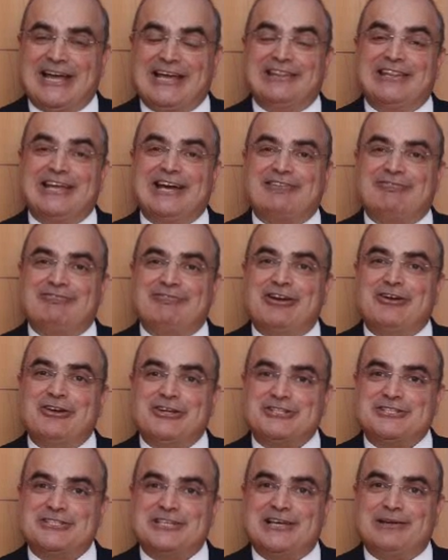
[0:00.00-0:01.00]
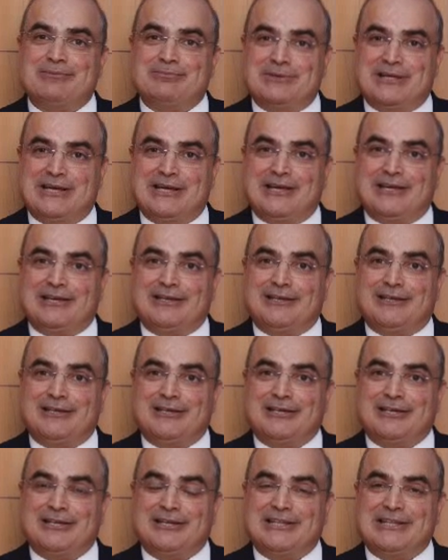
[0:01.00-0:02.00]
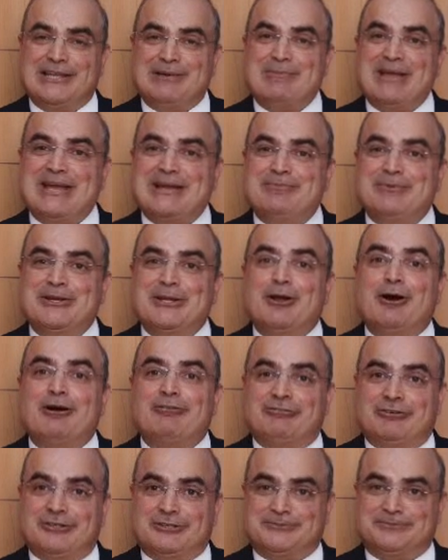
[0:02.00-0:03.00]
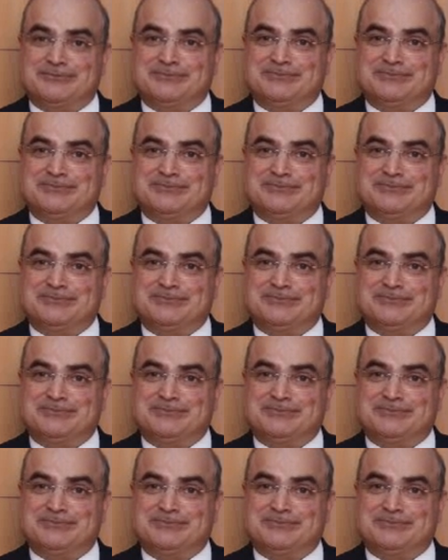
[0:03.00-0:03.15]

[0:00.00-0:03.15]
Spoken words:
and that very same day they made me an offer.